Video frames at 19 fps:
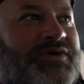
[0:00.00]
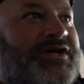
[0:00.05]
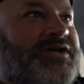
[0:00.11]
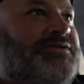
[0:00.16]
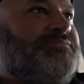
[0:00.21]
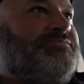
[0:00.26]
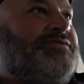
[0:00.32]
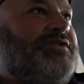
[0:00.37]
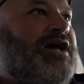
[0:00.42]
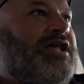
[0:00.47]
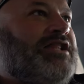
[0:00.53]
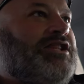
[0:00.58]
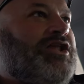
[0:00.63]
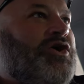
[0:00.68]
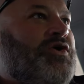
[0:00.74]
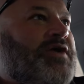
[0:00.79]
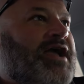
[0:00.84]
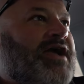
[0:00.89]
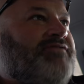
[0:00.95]
Well, not
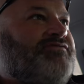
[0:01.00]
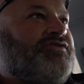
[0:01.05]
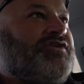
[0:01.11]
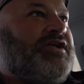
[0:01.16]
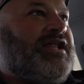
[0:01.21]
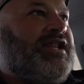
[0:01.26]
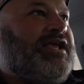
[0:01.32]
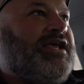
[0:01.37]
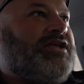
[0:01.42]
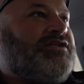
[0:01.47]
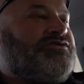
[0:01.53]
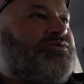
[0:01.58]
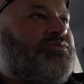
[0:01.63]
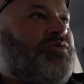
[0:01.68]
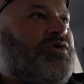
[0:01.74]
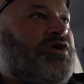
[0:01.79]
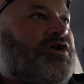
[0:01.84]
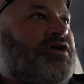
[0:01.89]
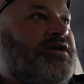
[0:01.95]
long after getting
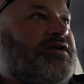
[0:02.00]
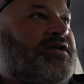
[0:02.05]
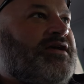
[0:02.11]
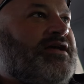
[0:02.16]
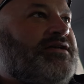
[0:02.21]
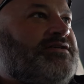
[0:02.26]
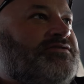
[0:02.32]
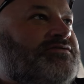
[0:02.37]
into work,